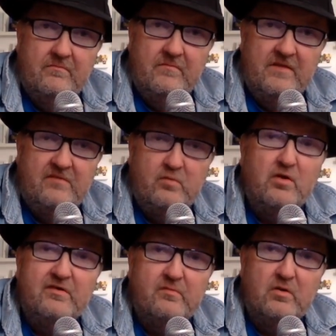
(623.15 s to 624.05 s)
His
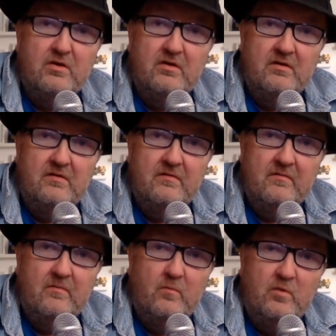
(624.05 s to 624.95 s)
words were
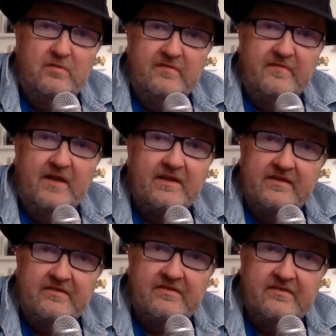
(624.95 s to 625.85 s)
words of
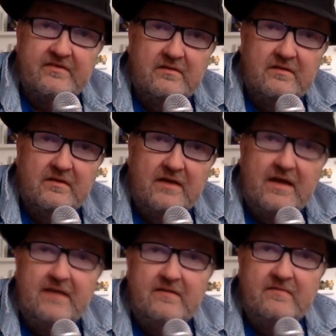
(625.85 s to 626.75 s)
violence,
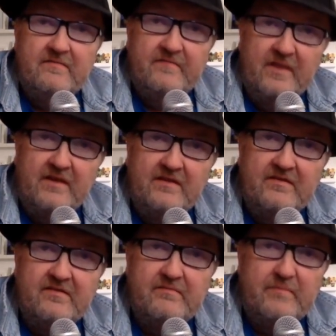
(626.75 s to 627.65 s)
and
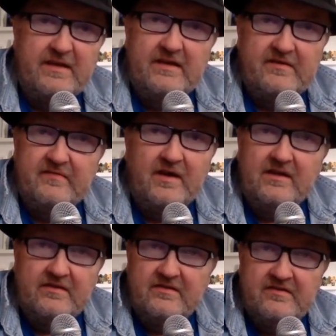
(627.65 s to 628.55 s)
violence begets
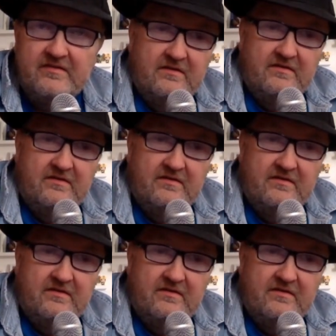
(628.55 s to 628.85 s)
violence.